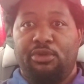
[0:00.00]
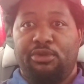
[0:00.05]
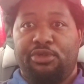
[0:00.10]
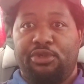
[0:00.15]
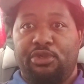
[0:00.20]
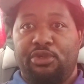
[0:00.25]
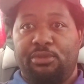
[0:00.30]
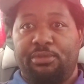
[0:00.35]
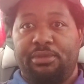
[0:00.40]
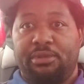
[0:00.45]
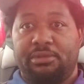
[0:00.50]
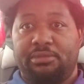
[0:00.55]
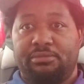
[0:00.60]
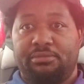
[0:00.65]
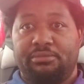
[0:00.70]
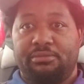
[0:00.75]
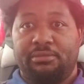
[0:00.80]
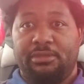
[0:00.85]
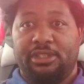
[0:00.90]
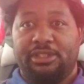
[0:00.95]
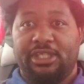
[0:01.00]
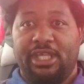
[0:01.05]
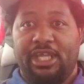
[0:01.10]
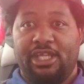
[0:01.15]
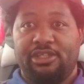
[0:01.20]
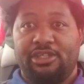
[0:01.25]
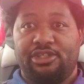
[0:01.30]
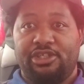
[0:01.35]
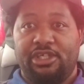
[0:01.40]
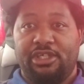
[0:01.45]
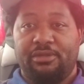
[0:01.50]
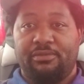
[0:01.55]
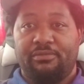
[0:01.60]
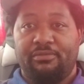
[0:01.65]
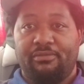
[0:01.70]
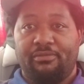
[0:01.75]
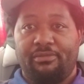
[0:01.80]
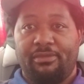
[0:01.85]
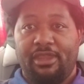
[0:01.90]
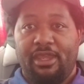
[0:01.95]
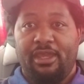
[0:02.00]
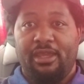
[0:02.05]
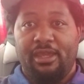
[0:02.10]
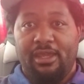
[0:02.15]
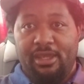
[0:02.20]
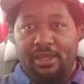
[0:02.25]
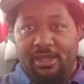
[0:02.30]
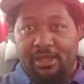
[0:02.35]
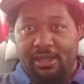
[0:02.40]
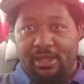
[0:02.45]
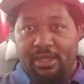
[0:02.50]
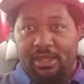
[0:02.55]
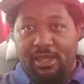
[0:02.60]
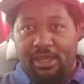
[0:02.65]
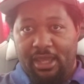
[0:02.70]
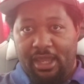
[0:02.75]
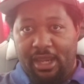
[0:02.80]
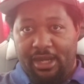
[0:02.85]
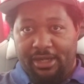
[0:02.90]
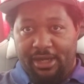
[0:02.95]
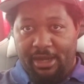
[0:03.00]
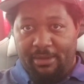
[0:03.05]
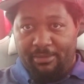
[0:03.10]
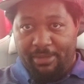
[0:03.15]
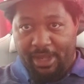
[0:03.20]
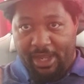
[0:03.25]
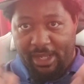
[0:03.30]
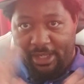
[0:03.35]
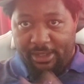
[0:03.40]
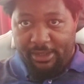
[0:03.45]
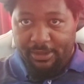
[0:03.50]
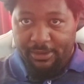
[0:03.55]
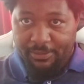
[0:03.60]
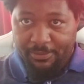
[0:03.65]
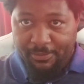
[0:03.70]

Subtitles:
YouTube, it's NG, and I'm back.